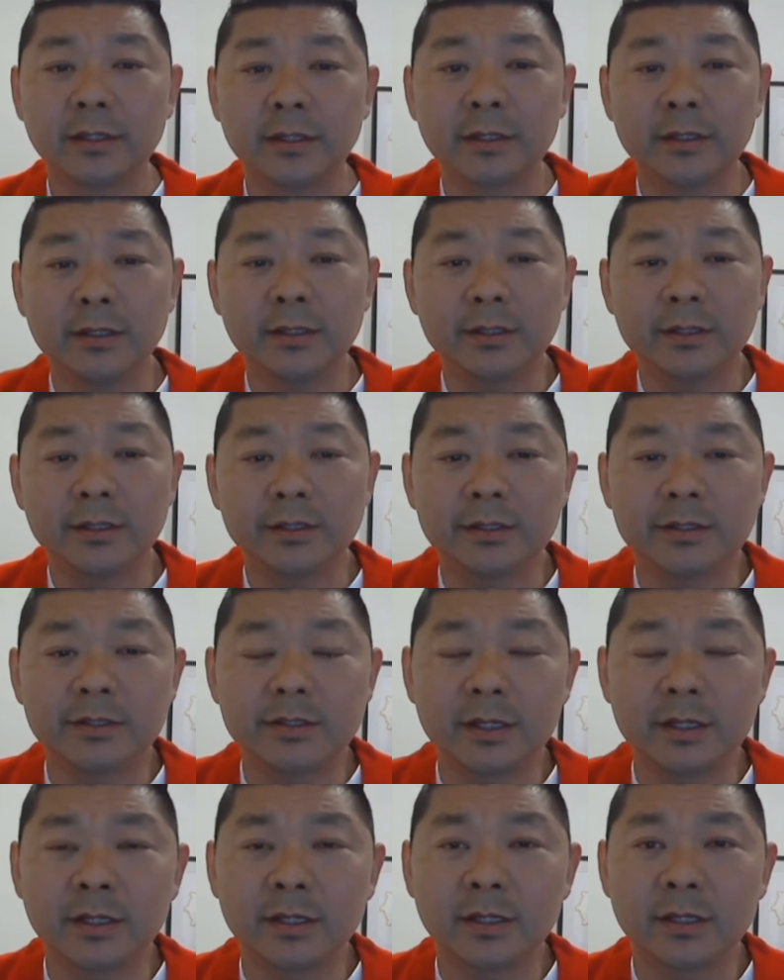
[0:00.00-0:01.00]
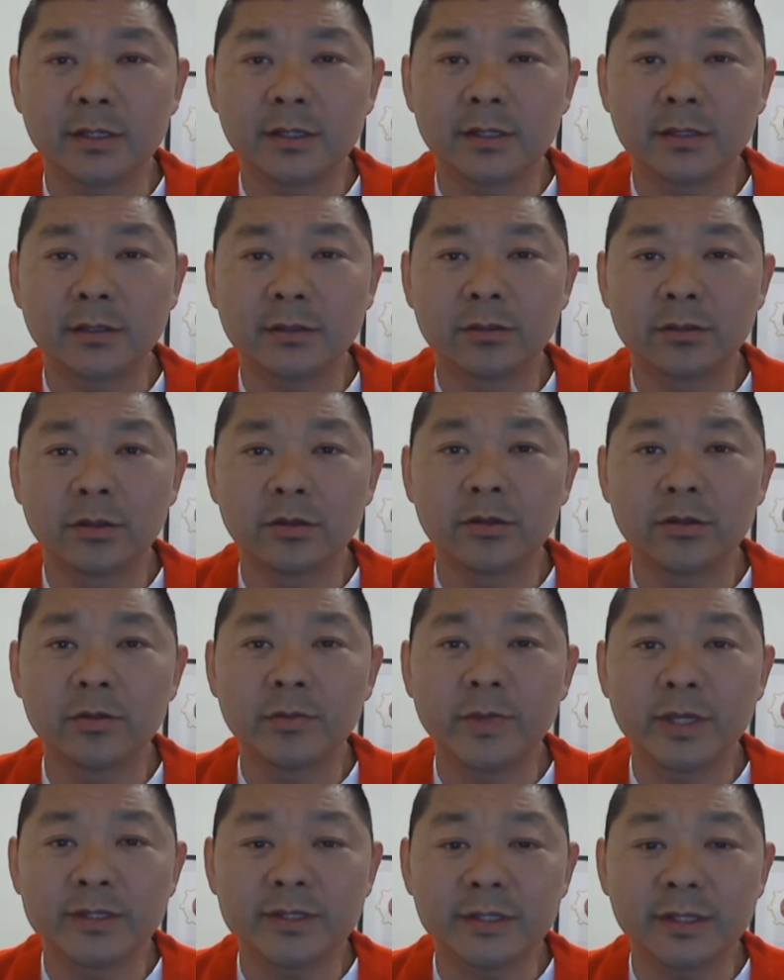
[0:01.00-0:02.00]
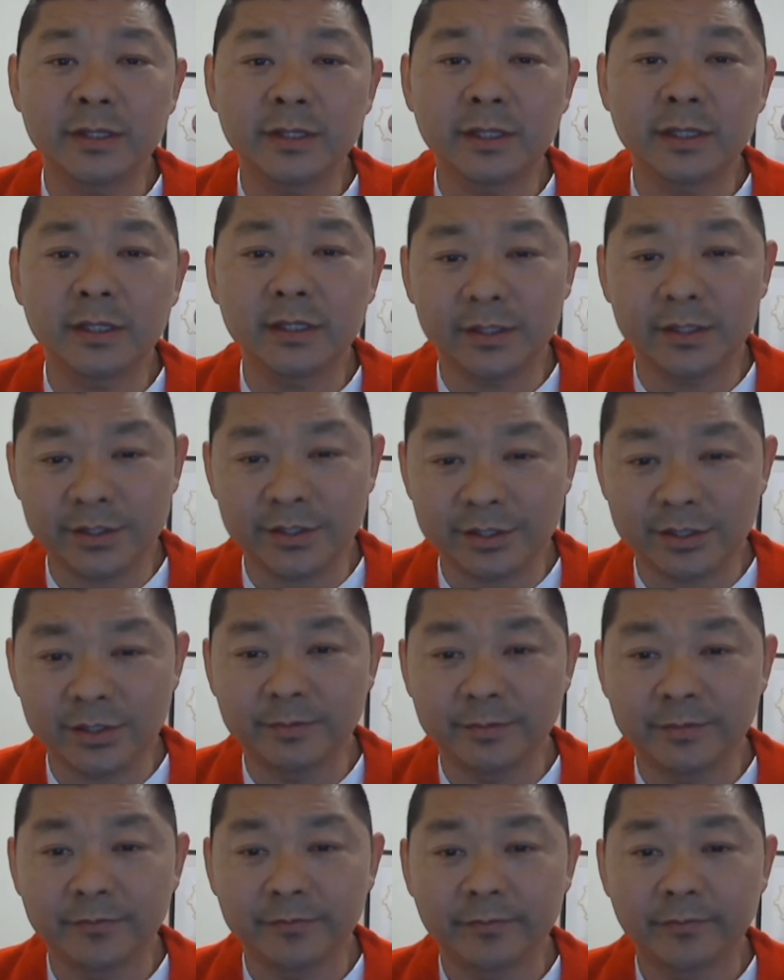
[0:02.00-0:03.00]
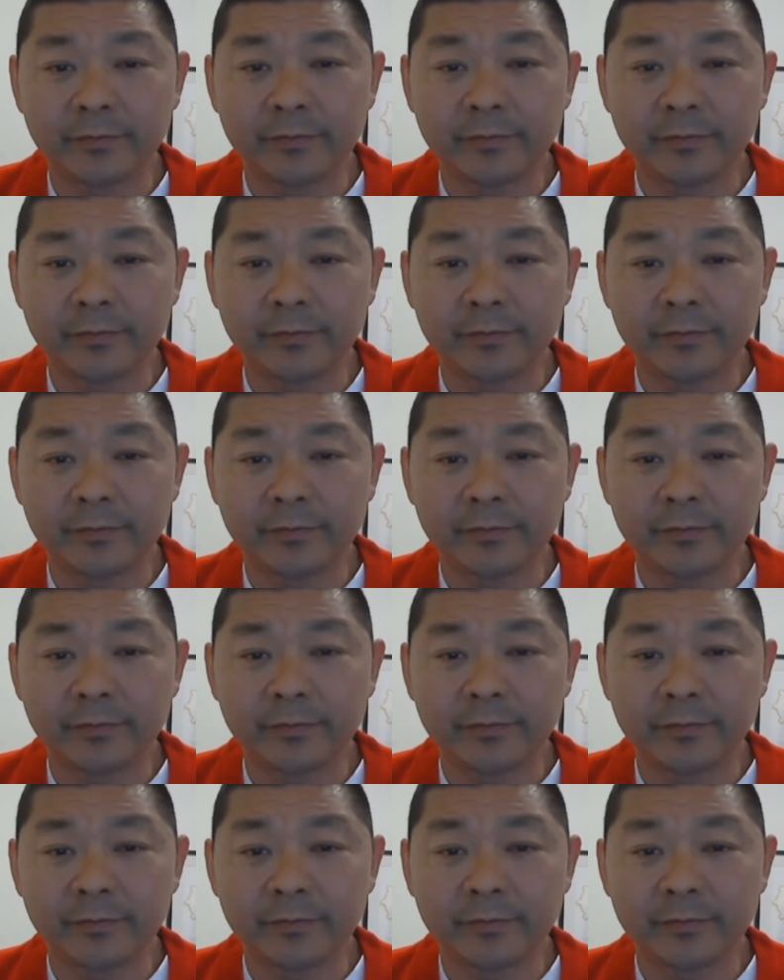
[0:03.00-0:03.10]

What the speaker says: is documents in English,